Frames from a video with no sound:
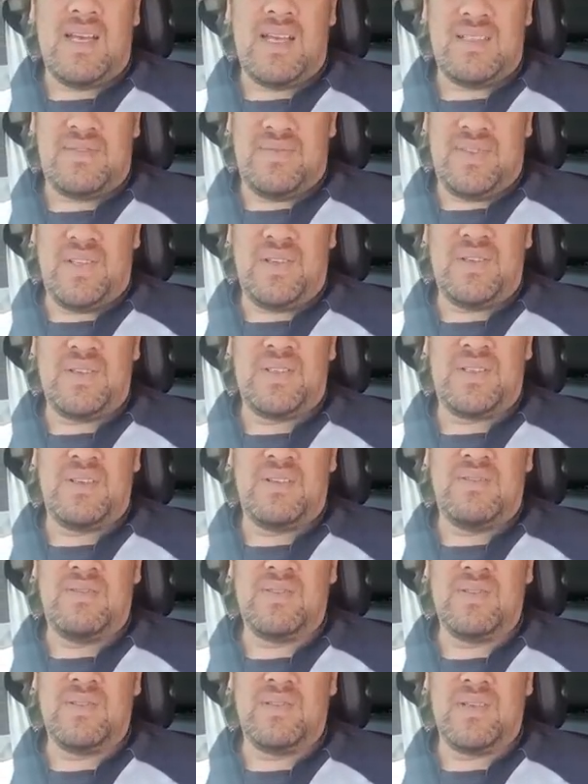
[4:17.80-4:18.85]
last vlog
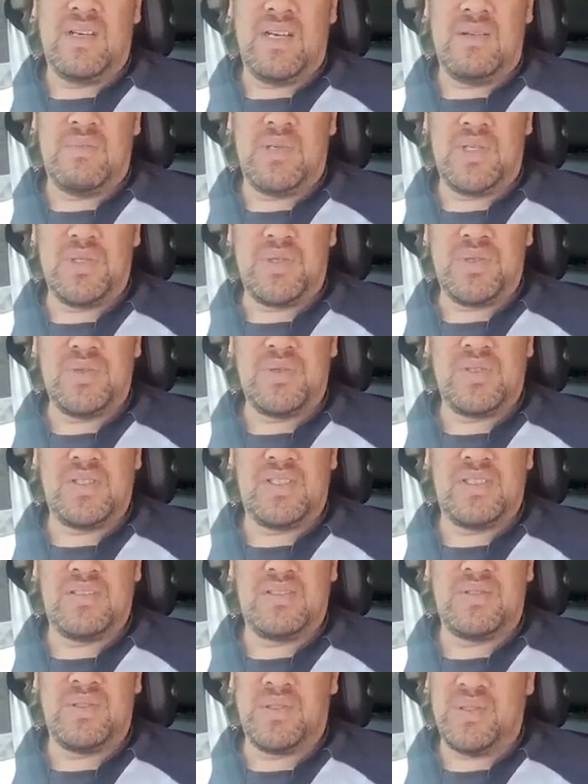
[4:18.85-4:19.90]
for our
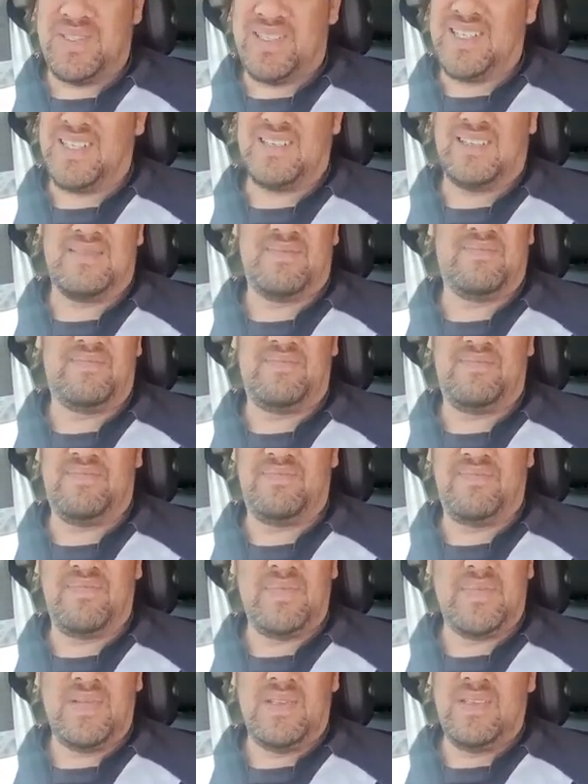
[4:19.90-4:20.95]
modules all done,
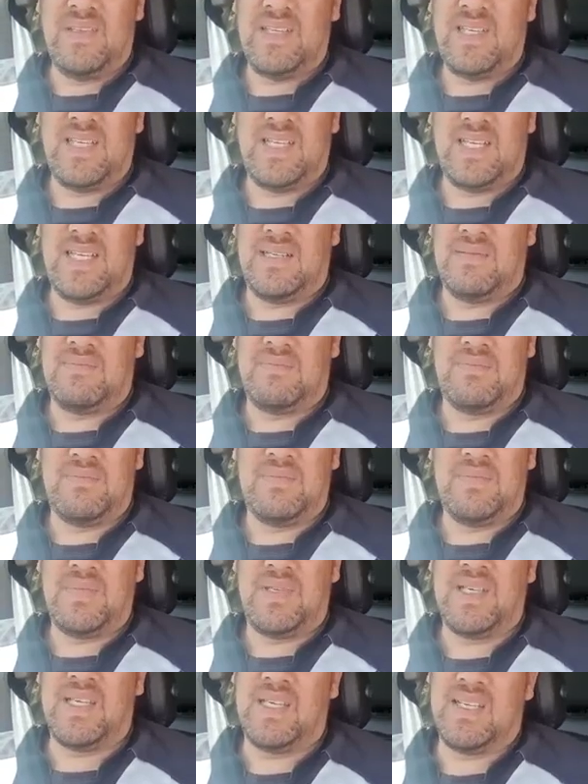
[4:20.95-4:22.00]
um,
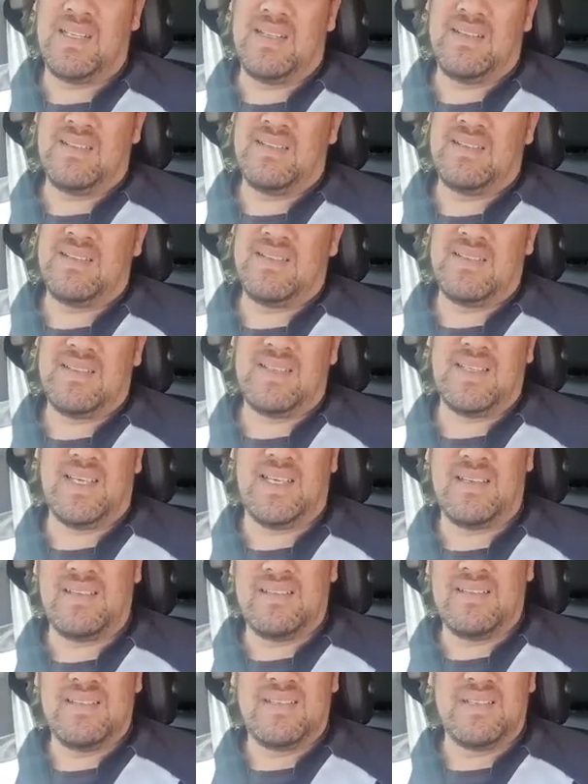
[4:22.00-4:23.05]
and
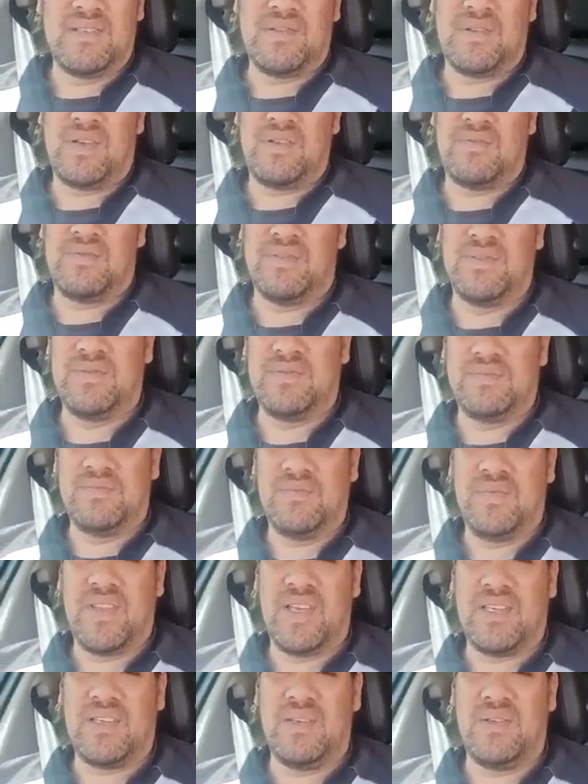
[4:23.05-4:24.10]
yeah, grateful.
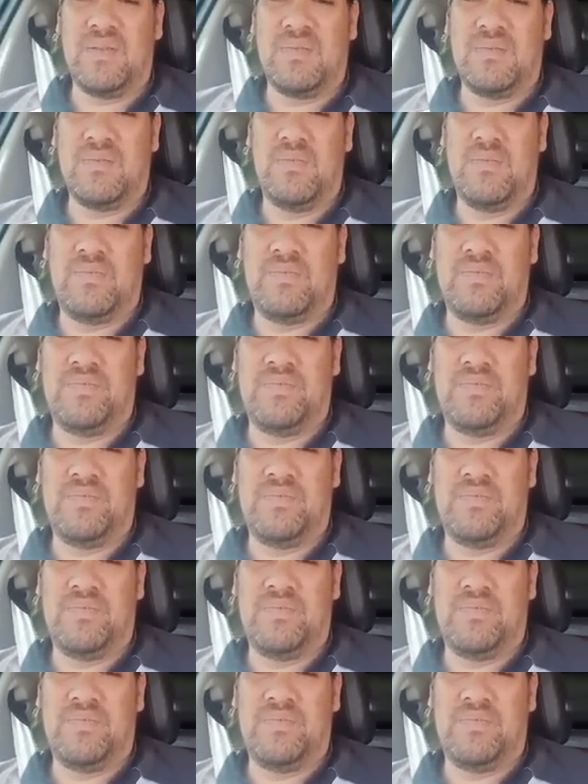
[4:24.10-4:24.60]
Thank you.